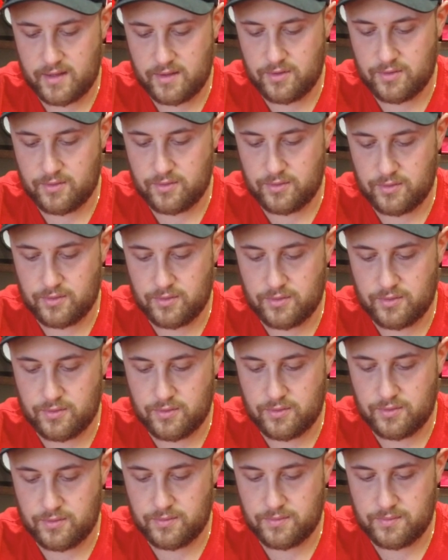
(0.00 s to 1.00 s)

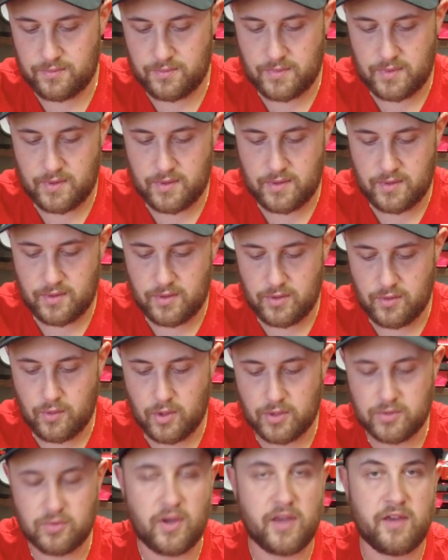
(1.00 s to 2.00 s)
You
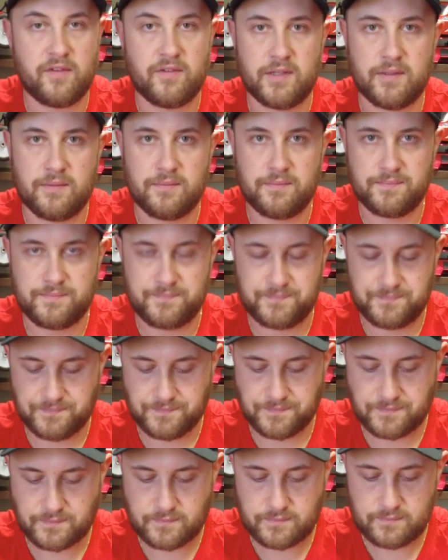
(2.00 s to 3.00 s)
want to have it,
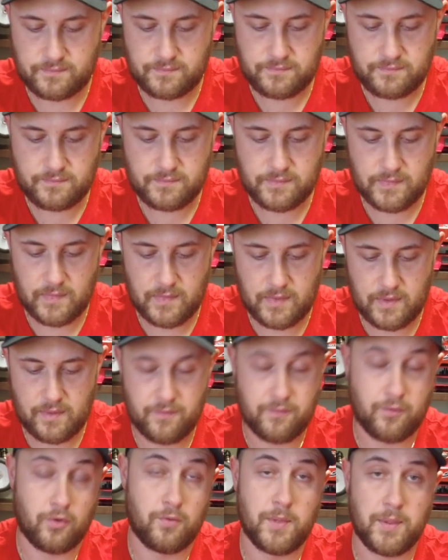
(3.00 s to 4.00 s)

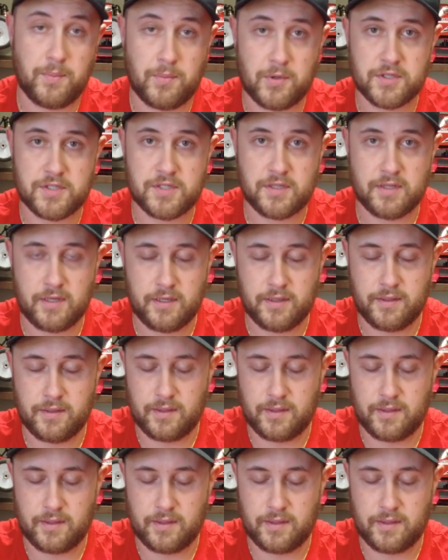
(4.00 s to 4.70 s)
for me personally.